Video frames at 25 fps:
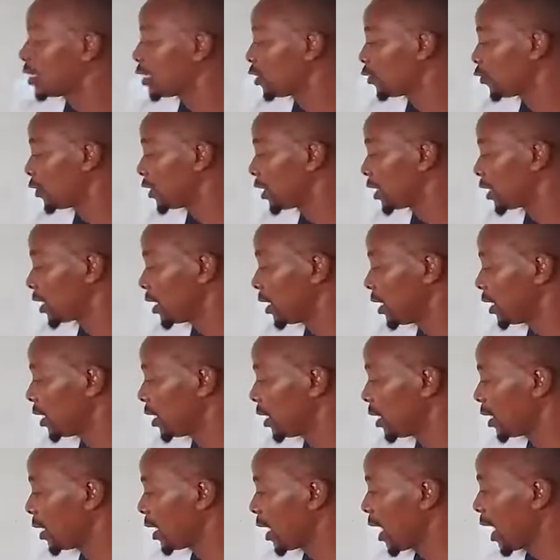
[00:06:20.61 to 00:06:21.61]

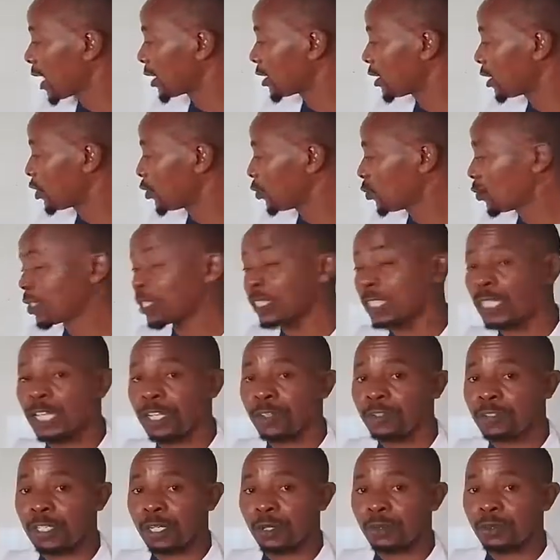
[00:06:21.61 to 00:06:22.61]
definitely attitude is
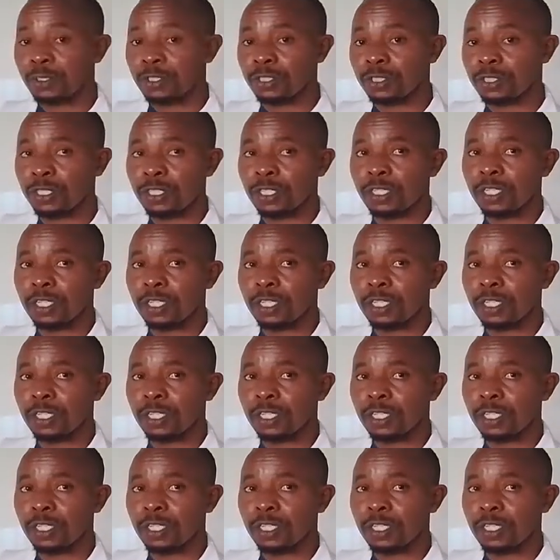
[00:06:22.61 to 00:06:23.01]
left out,